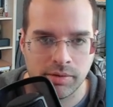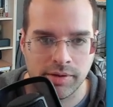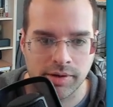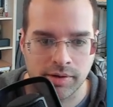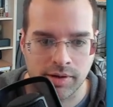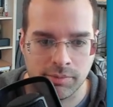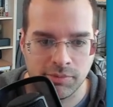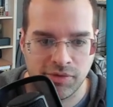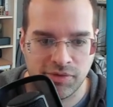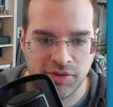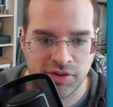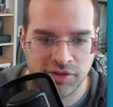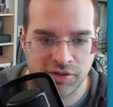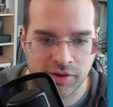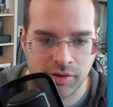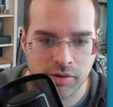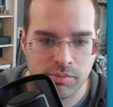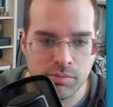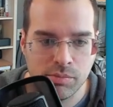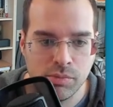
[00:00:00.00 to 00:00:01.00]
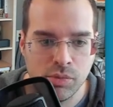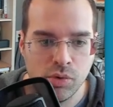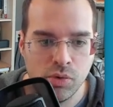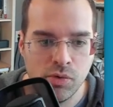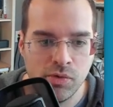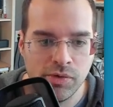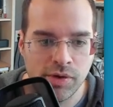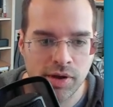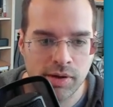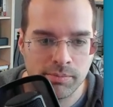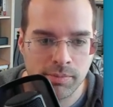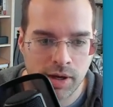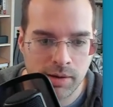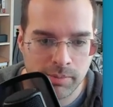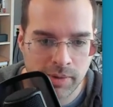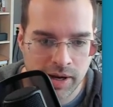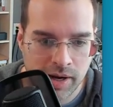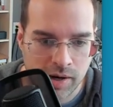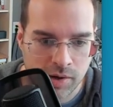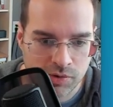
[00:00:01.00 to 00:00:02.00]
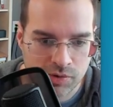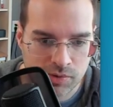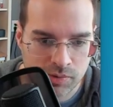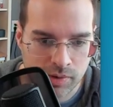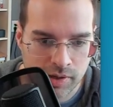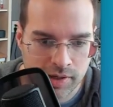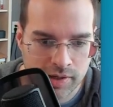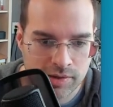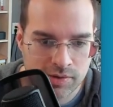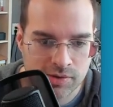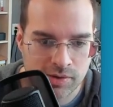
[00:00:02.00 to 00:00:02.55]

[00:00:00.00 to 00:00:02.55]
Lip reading: like I'm physically moving my mouse, right?